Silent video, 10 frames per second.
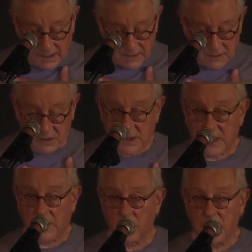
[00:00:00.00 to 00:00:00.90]
So she
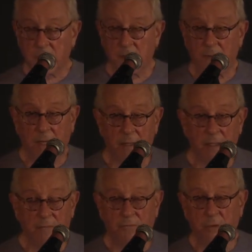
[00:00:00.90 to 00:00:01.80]
kept wondering about it,
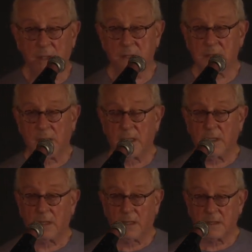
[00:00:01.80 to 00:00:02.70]
and 4 years
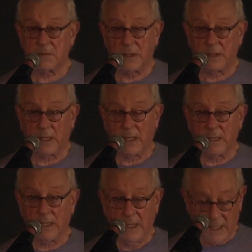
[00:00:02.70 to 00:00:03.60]
later, her husband
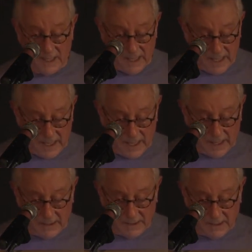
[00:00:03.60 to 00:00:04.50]
died.
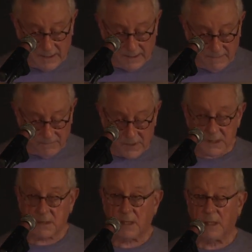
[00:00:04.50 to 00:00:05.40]
And
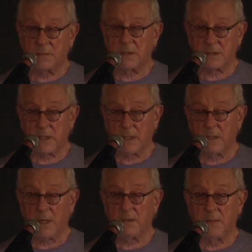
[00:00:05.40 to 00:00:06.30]
this time, she said,
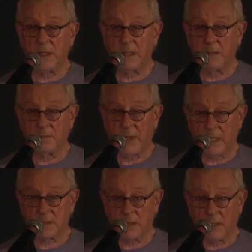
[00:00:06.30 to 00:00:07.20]
another medium
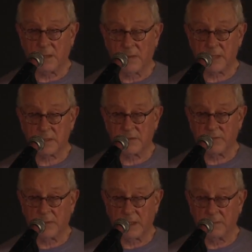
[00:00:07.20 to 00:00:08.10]
passed on a message
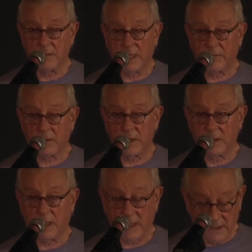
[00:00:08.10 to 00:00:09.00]
from him after he
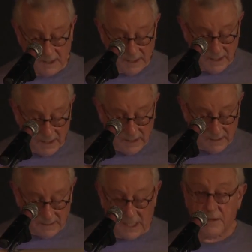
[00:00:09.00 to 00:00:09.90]
died.
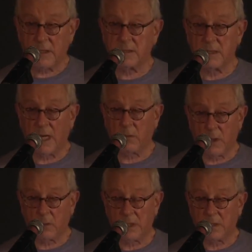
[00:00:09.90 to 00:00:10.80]
Death is not
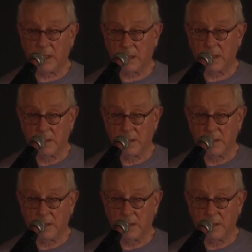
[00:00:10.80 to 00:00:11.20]
what we think.